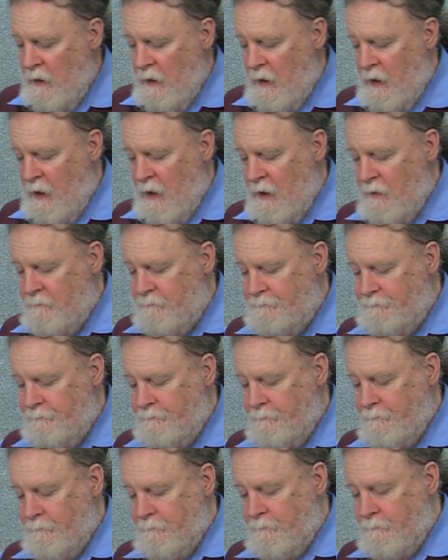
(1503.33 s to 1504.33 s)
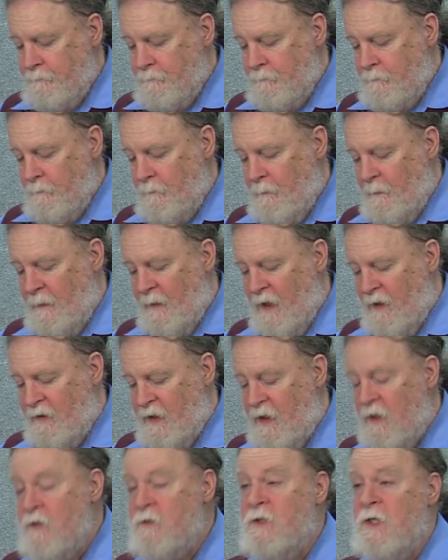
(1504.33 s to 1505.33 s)
Um, and
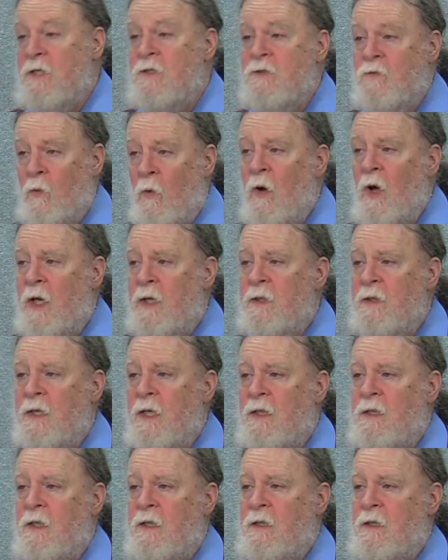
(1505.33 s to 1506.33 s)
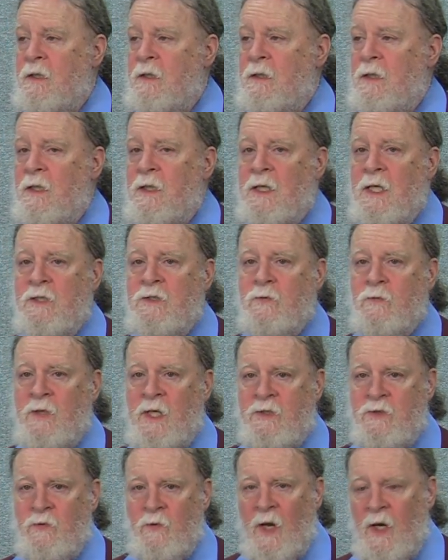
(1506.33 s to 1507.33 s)
here's here's one that's
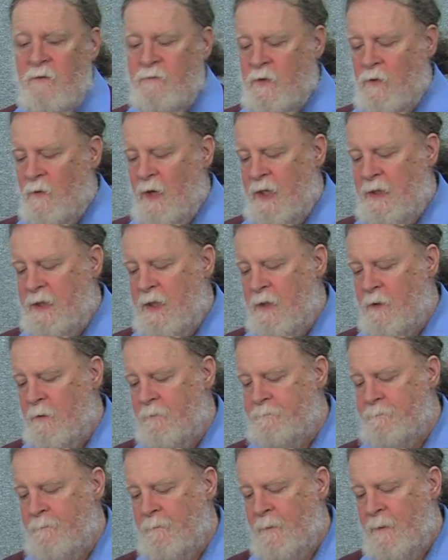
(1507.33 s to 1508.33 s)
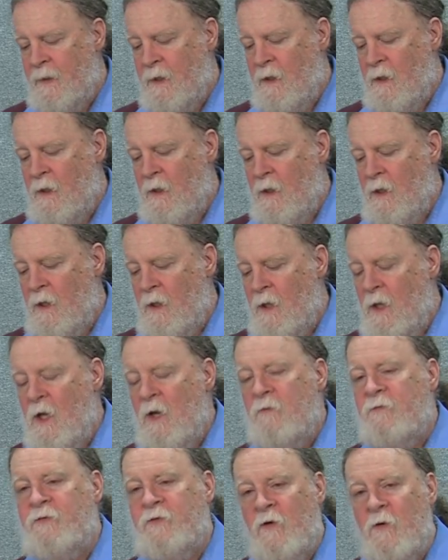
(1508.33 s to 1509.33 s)
that's relevant right here
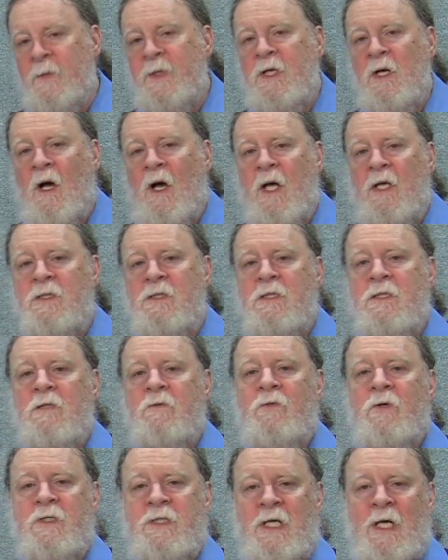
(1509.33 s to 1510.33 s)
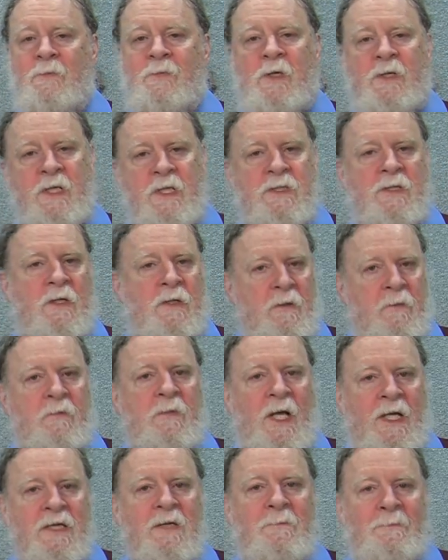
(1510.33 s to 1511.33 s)
Fermions, for example, these are the,
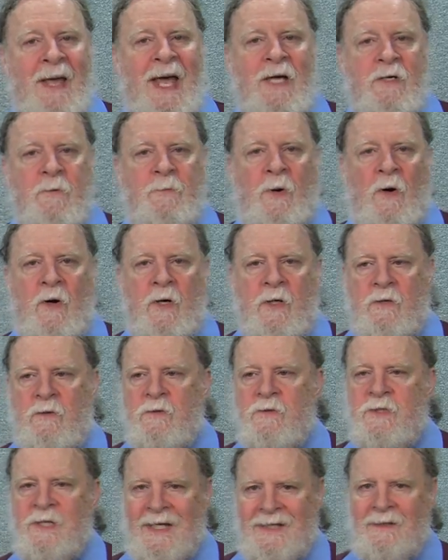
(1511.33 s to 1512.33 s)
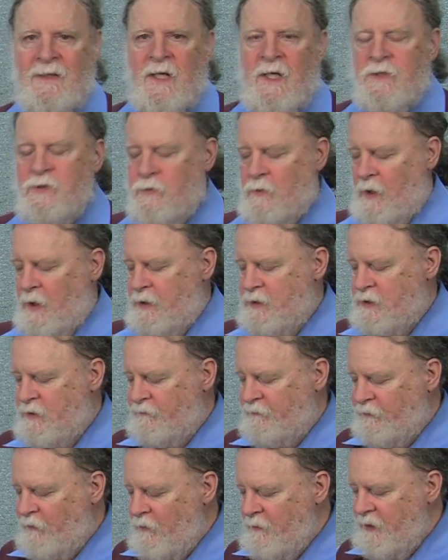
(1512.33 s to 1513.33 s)
like the matter particles, like electrons.
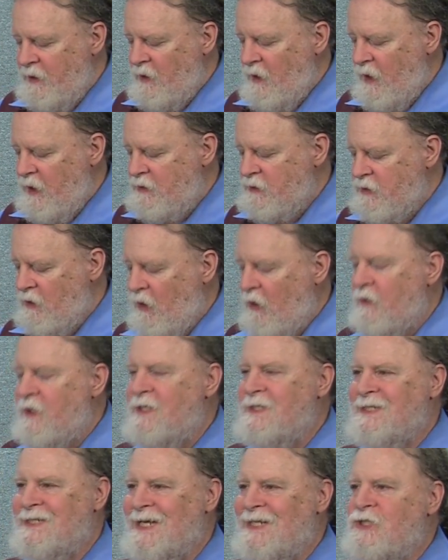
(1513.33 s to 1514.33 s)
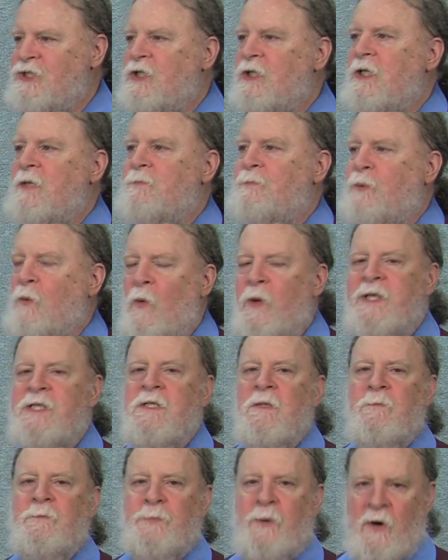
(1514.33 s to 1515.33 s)
Fermions are essentially
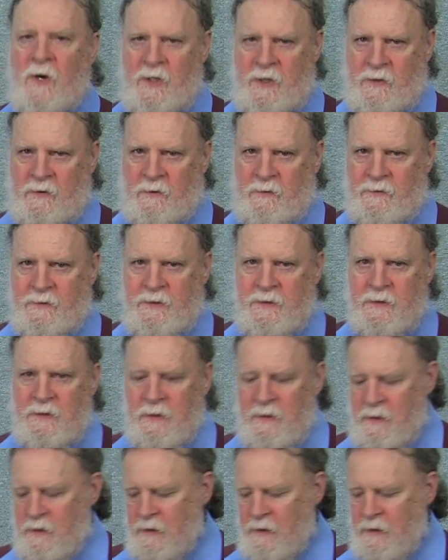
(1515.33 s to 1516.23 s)
point particles.